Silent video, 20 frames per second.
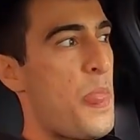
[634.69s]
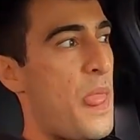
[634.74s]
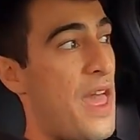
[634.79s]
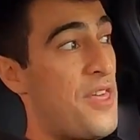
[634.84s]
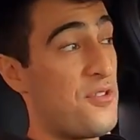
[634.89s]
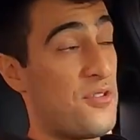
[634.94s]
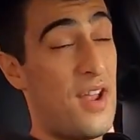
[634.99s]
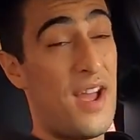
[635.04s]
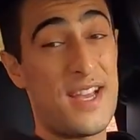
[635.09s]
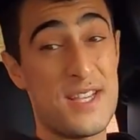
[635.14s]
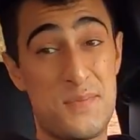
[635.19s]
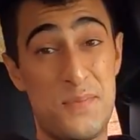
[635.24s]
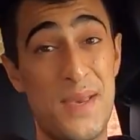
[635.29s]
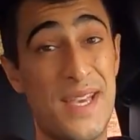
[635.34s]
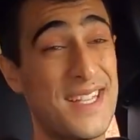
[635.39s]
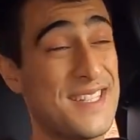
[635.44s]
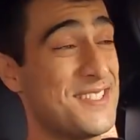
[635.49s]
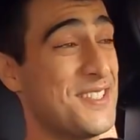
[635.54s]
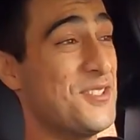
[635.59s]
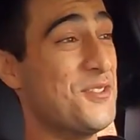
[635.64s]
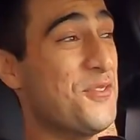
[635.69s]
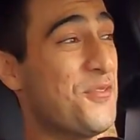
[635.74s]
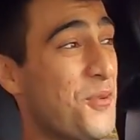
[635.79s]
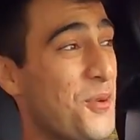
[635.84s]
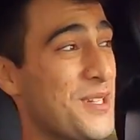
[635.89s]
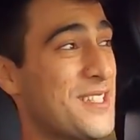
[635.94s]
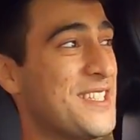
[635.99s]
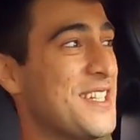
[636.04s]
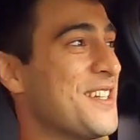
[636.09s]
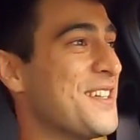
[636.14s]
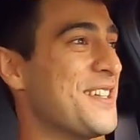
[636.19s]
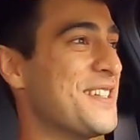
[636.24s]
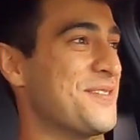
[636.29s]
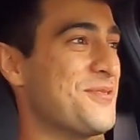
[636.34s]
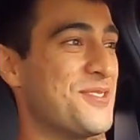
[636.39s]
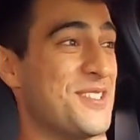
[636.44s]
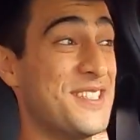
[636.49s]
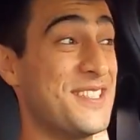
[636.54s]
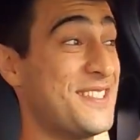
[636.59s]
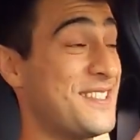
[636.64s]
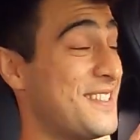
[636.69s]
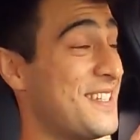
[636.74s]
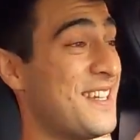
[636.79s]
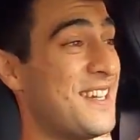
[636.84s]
And they're not as big as the new 4 Series, which is